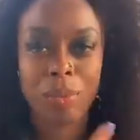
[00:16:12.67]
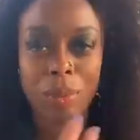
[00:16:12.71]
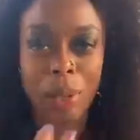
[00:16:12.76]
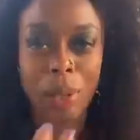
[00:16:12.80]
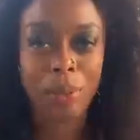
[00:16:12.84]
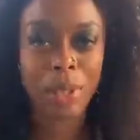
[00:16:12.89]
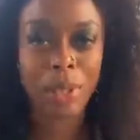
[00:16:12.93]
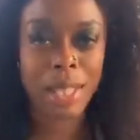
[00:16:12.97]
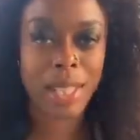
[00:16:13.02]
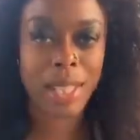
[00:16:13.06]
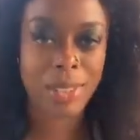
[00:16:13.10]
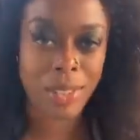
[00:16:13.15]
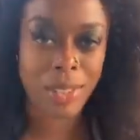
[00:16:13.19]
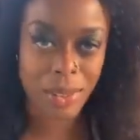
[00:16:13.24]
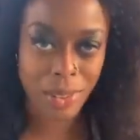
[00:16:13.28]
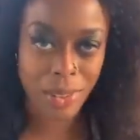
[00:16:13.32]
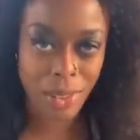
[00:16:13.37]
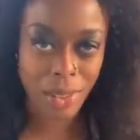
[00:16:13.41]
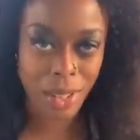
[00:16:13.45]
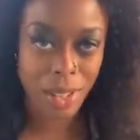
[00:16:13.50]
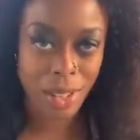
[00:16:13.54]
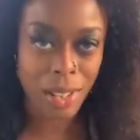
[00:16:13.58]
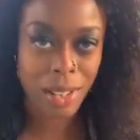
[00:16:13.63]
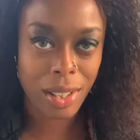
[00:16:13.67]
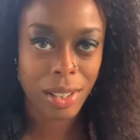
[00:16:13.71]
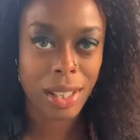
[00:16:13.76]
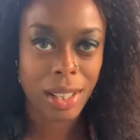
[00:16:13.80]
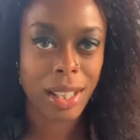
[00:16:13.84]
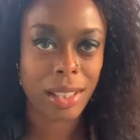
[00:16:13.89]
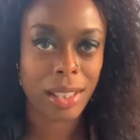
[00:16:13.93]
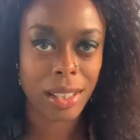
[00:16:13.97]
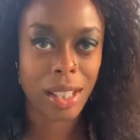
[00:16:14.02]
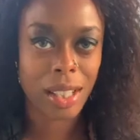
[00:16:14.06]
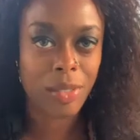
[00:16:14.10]
we relate to each other
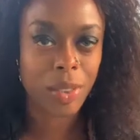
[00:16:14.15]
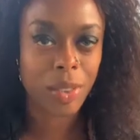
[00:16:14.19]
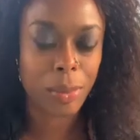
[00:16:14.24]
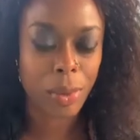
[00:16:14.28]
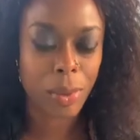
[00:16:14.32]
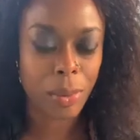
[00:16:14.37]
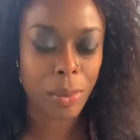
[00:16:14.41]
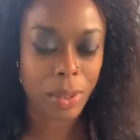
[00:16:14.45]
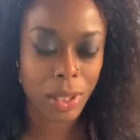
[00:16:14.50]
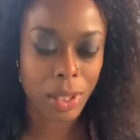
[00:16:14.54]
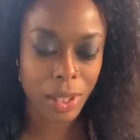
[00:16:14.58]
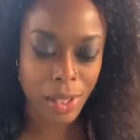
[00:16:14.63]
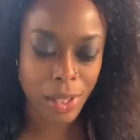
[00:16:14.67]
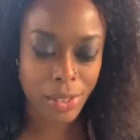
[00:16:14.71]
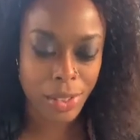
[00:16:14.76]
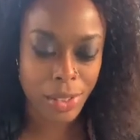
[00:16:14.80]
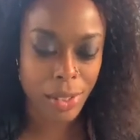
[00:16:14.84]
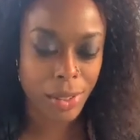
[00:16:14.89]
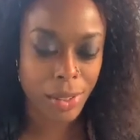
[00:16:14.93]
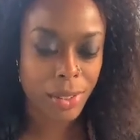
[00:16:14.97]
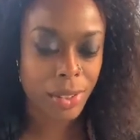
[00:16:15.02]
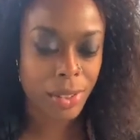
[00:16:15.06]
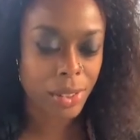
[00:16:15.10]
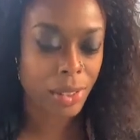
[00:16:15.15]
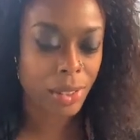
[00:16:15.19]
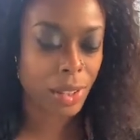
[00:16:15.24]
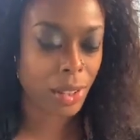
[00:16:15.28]
and comfortable within ourselves,